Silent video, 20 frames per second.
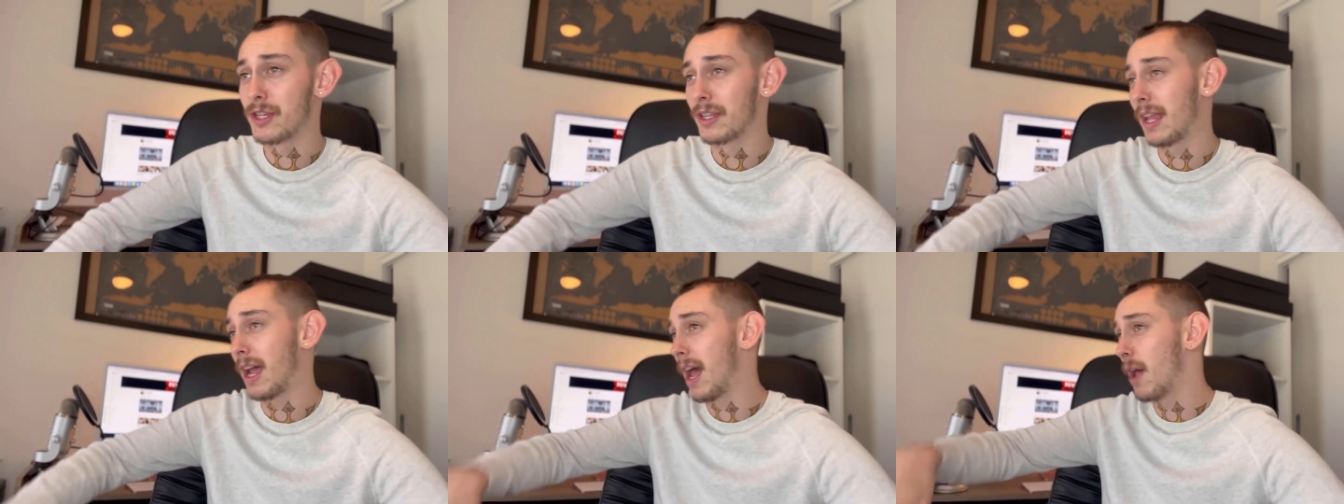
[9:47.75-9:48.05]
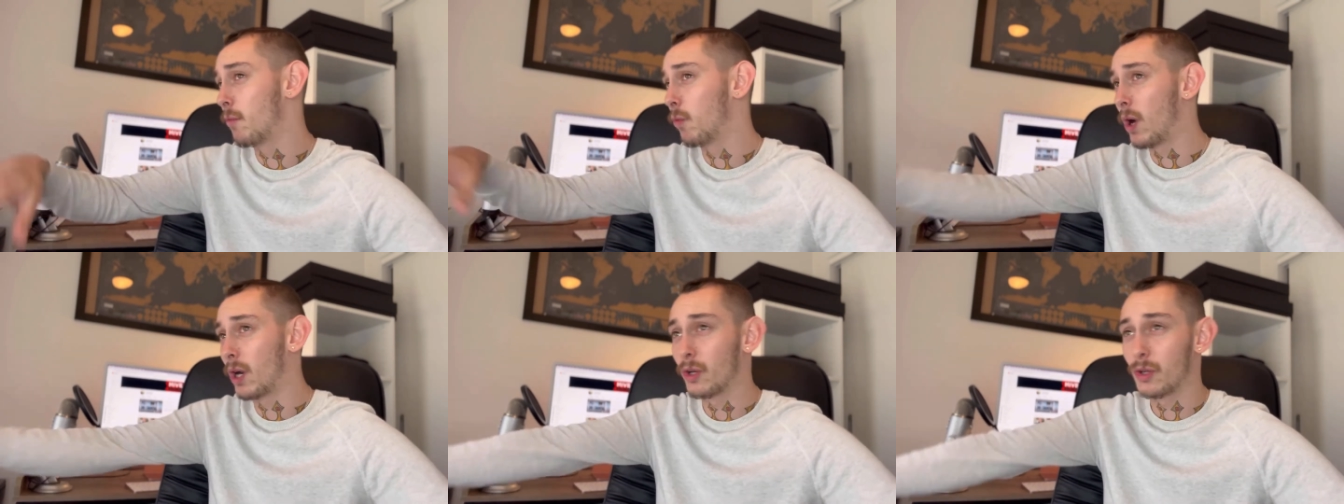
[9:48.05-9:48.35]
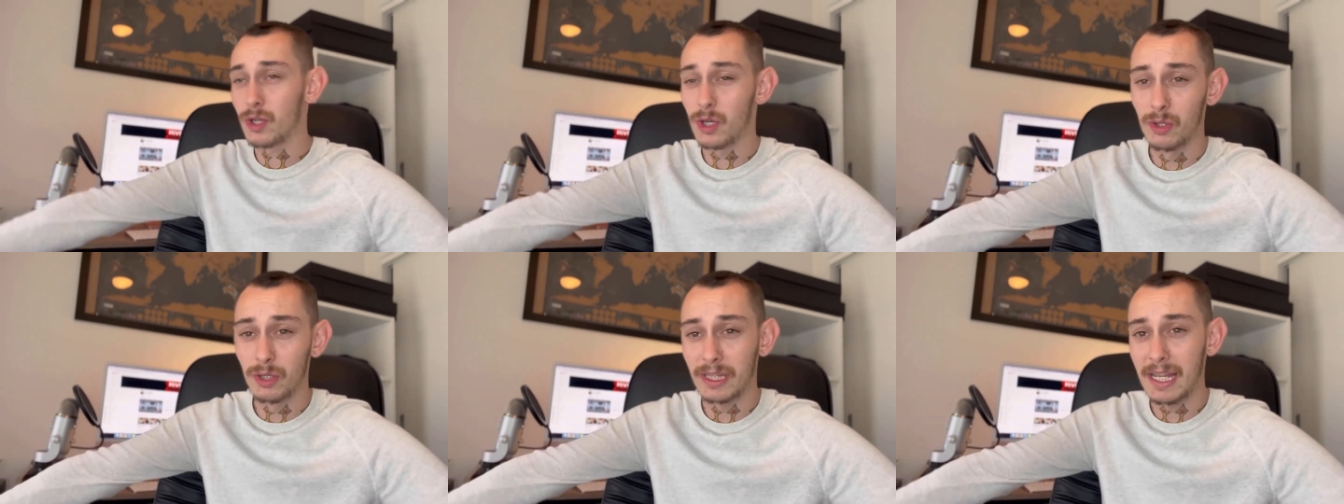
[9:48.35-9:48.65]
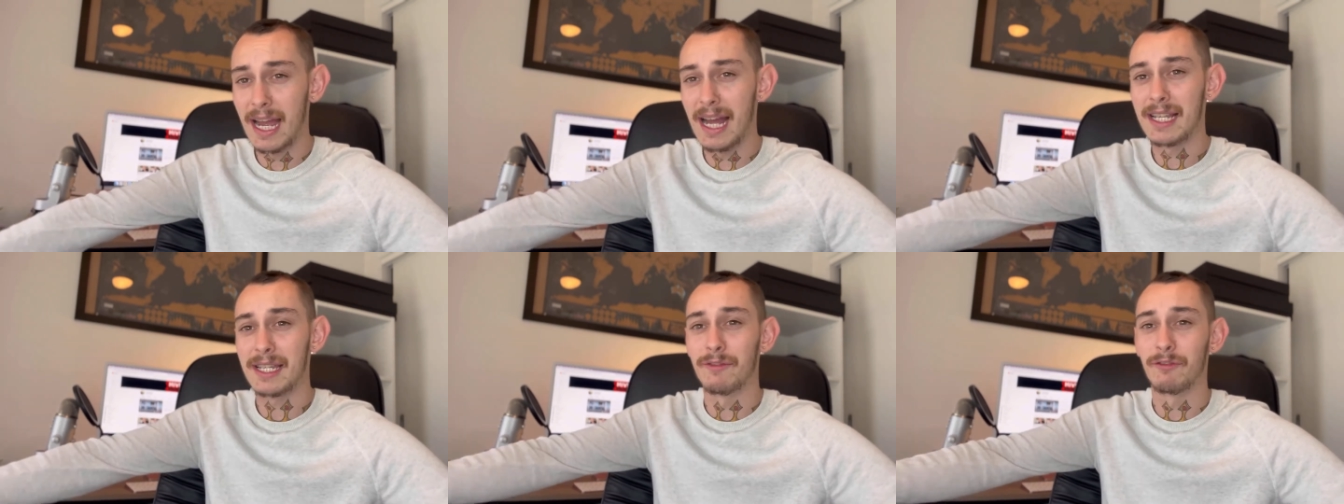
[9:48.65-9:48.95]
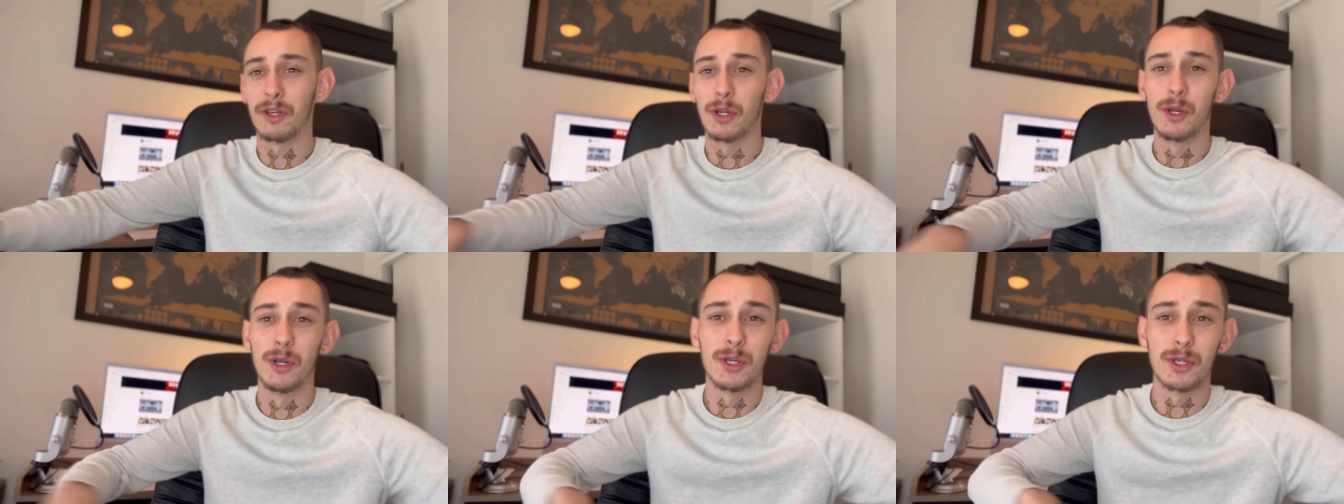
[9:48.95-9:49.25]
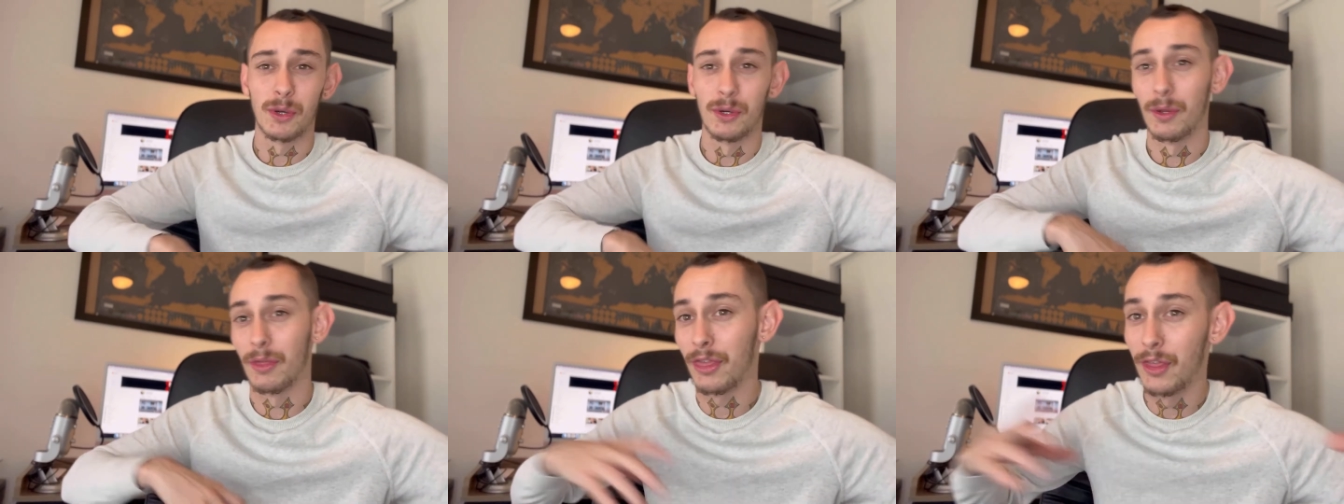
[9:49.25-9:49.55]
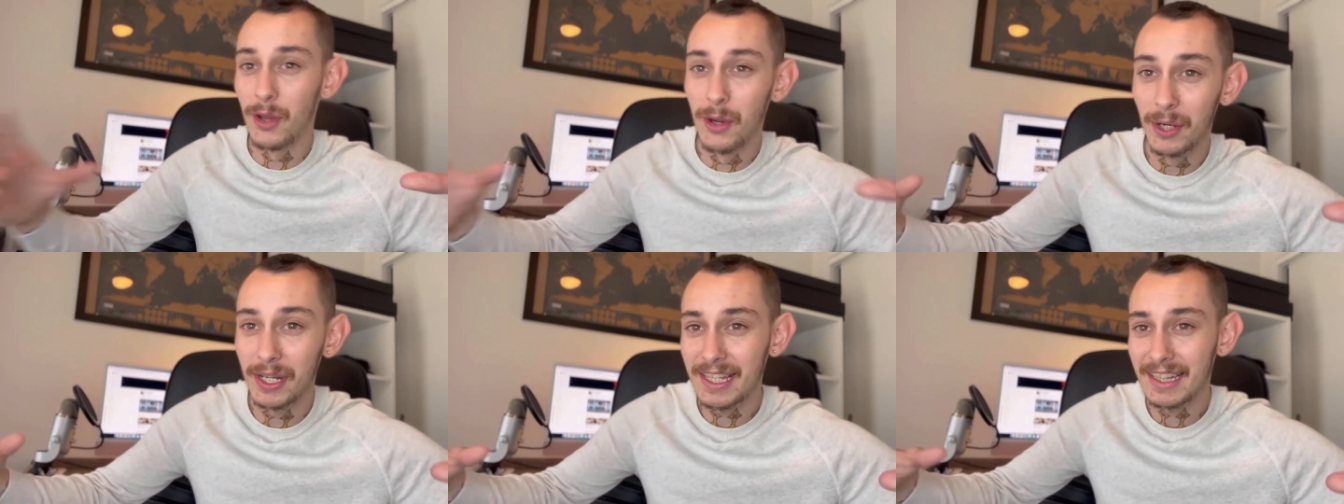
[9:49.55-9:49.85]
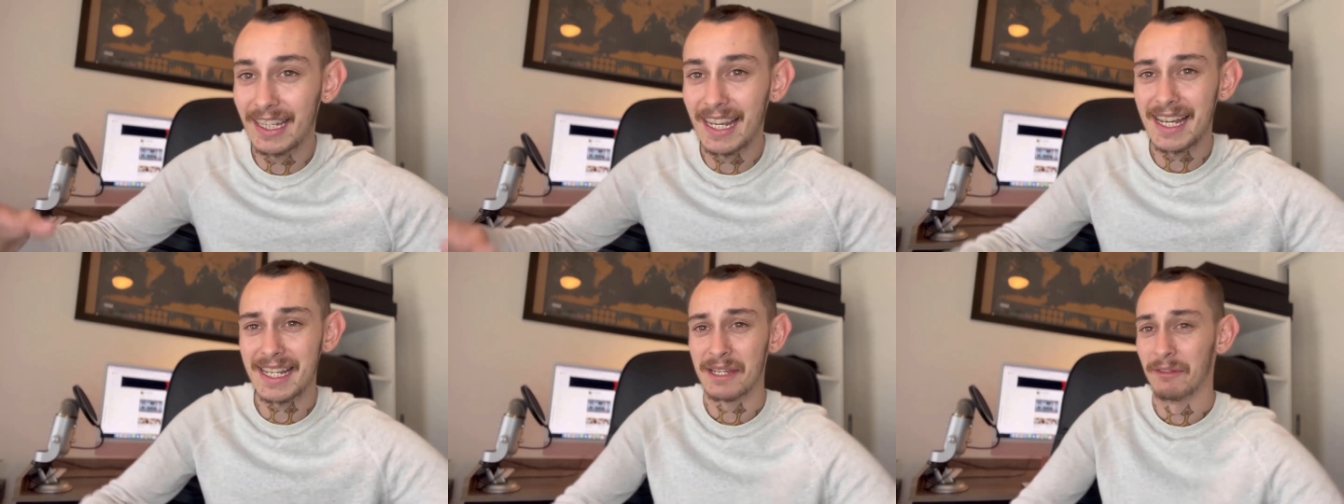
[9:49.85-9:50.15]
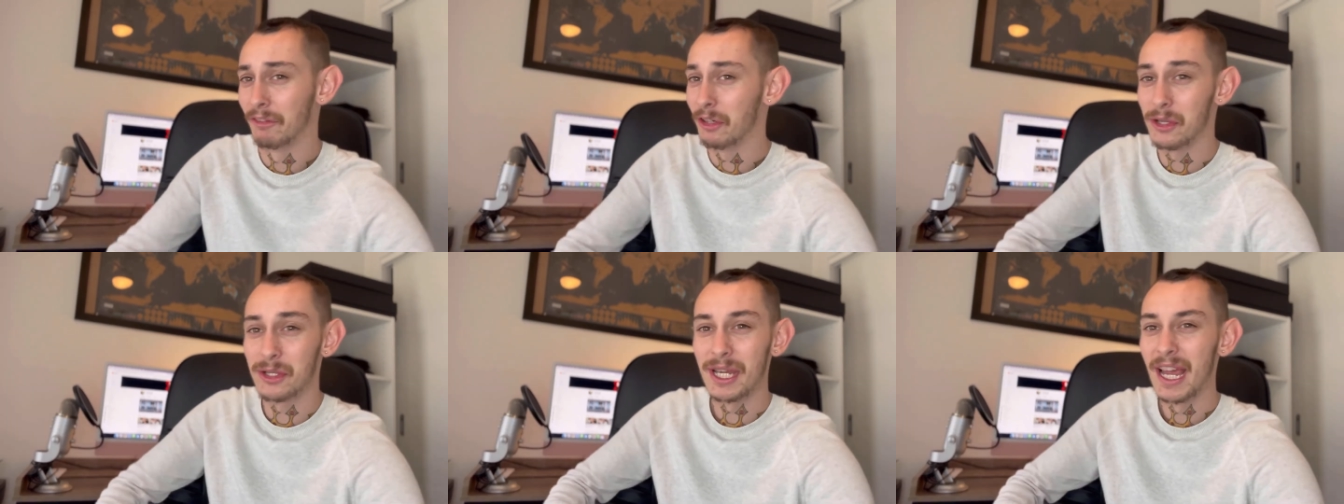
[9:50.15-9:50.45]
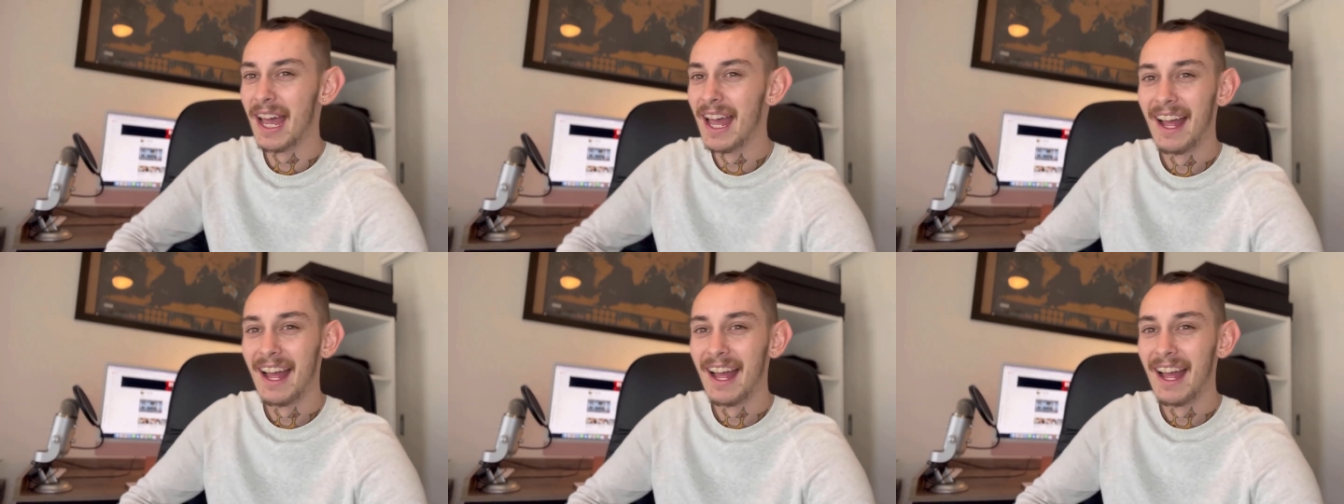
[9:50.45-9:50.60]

they have 1,000 or 2,000 views or 30,000 views.